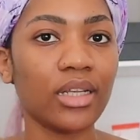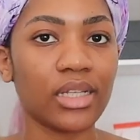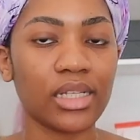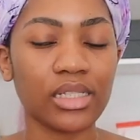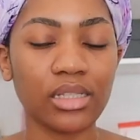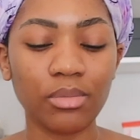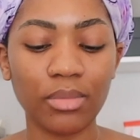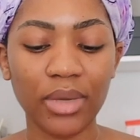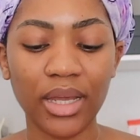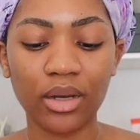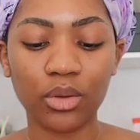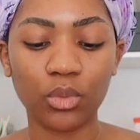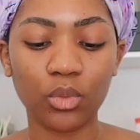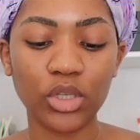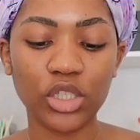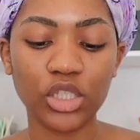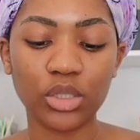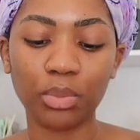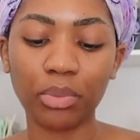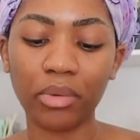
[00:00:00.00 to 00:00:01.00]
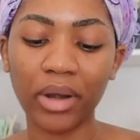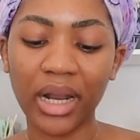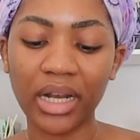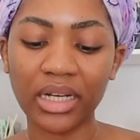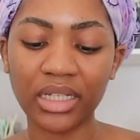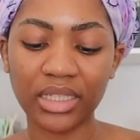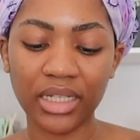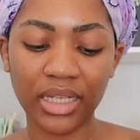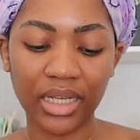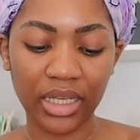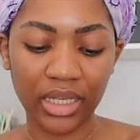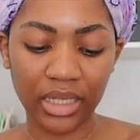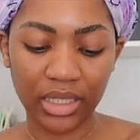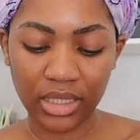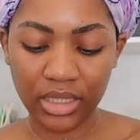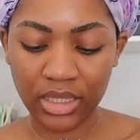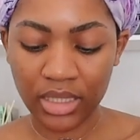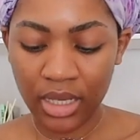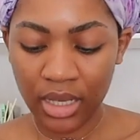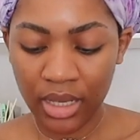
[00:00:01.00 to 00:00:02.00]
it doesn't matter which brand it
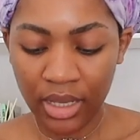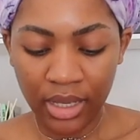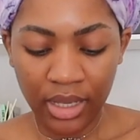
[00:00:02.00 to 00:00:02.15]
is,